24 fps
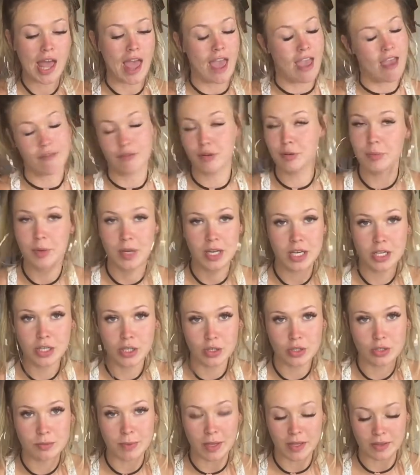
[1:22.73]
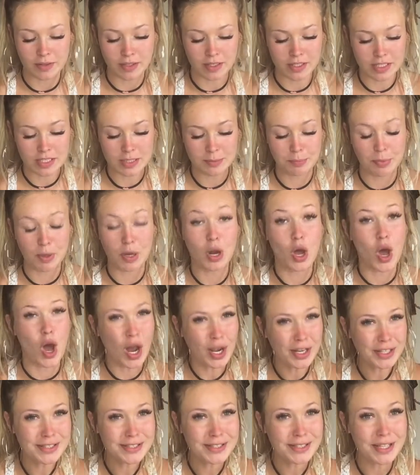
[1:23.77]
Everybody knows about this, but
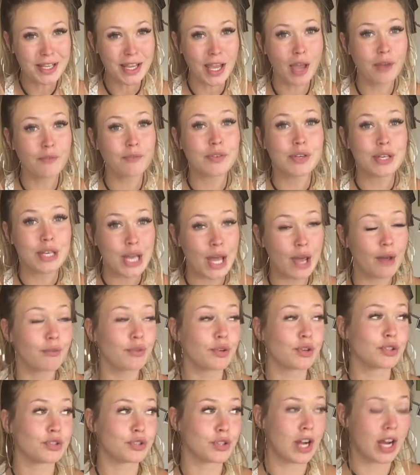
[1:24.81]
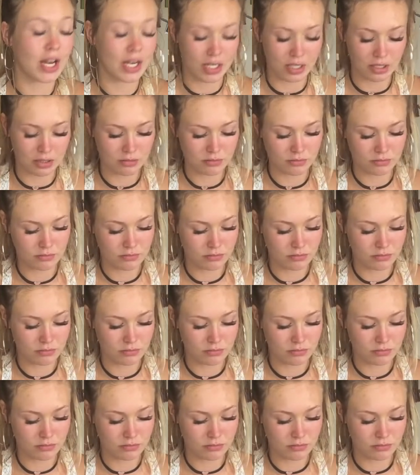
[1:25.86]
honestly, I've never tried it.